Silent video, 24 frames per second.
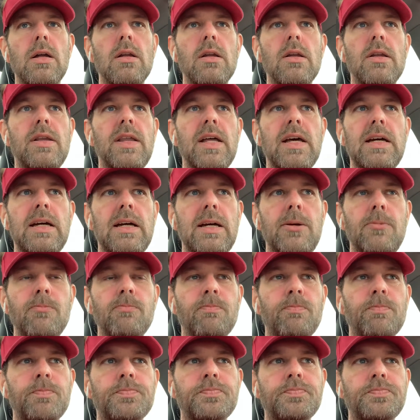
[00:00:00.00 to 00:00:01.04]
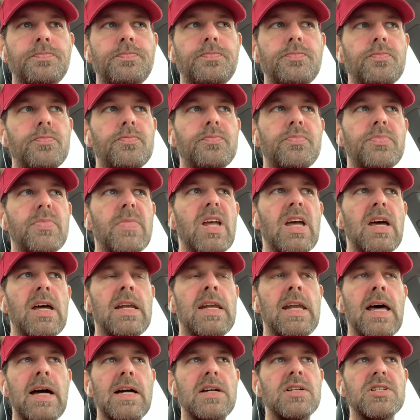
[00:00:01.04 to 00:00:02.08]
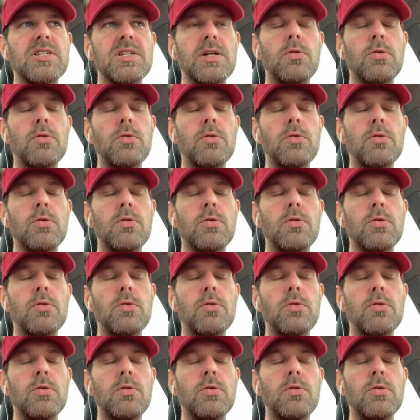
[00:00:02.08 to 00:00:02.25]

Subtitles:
the next